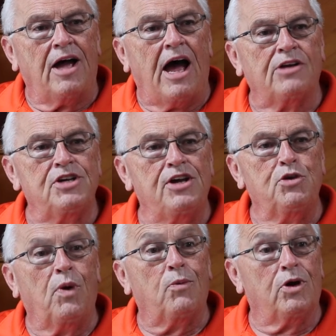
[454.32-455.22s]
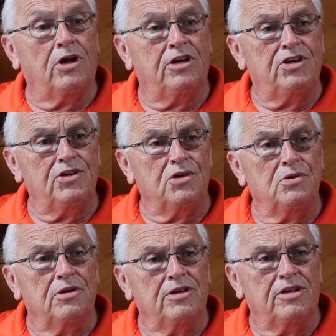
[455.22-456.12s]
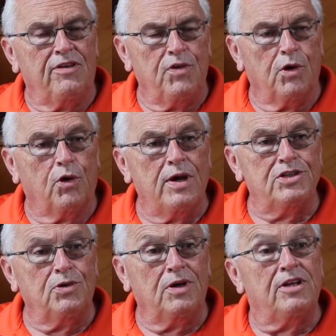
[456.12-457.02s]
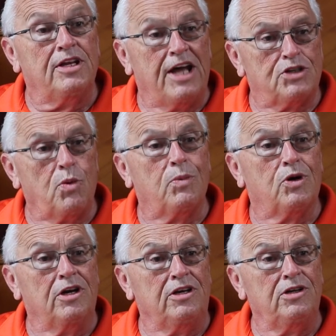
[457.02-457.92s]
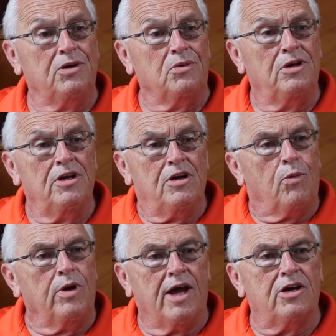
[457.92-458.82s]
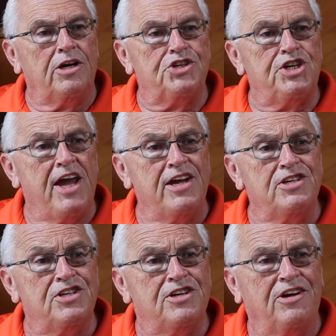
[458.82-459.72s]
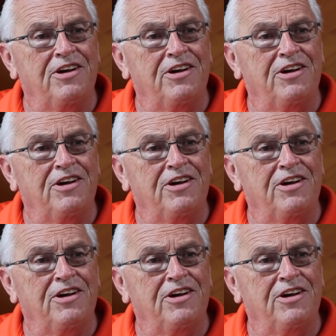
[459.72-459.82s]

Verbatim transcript: I'll tell you what we're going to do. If you agree to it, then that's what we're going to do. We're not going to change